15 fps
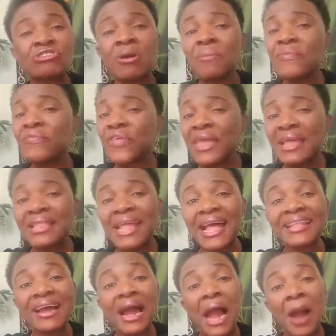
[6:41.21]
something
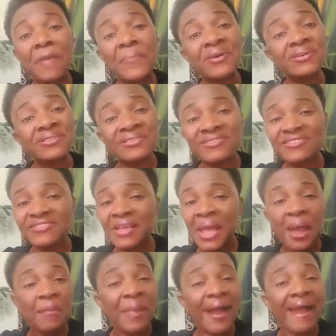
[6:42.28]
that happens
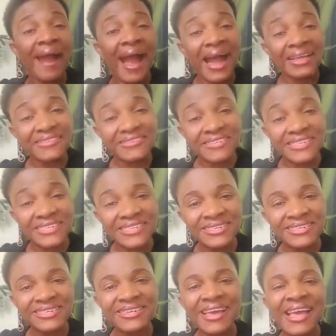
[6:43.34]
by
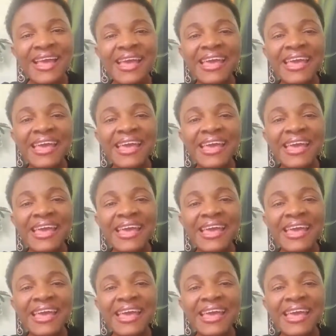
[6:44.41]
accident.